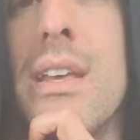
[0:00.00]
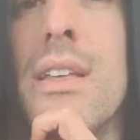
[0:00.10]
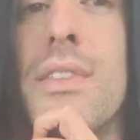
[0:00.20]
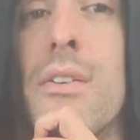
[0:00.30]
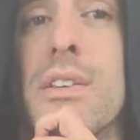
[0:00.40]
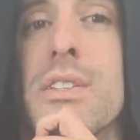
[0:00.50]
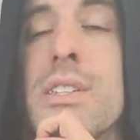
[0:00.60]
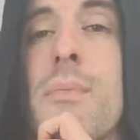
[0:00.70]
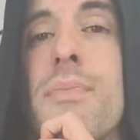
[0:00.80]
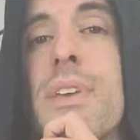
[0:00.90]
There is
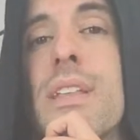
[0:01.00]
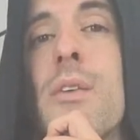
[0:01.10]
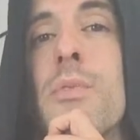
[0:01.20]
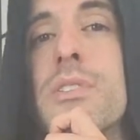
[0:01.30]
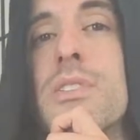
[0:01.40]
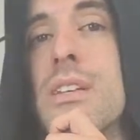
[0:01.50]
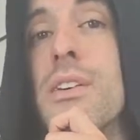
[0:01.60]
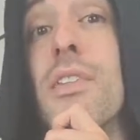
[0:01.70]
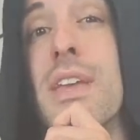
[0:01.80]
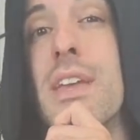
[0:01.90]
something that we're still
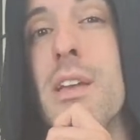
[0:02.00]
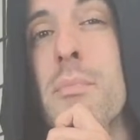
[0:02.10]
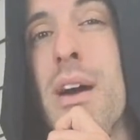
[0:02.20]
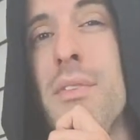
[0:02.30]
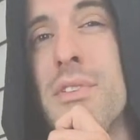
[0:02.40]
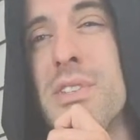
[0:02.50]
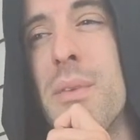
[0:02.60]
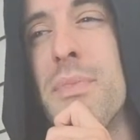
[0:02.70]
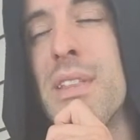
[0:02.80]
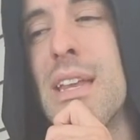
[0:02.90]
thinking about. There's
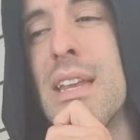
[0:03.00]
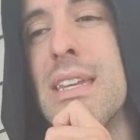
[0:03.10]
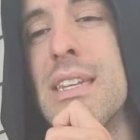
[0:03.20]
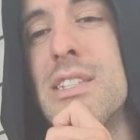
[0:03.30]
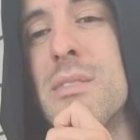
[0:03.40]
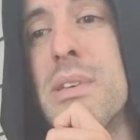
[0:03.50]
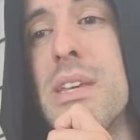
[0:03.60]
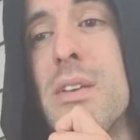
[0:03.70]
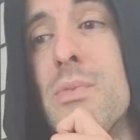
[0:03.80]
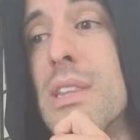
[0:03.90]
something that needs to
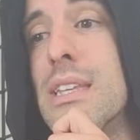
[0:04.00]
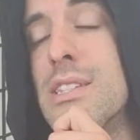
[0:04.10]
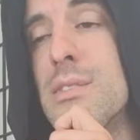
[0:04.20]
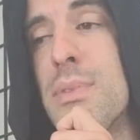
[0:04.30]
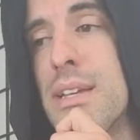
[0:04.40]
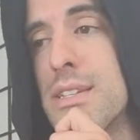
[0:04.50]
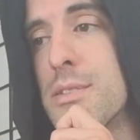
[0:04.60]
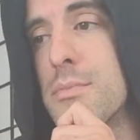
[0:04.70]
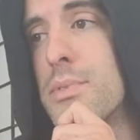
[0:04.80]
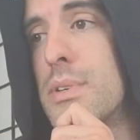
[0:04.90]
be released, plain and simple.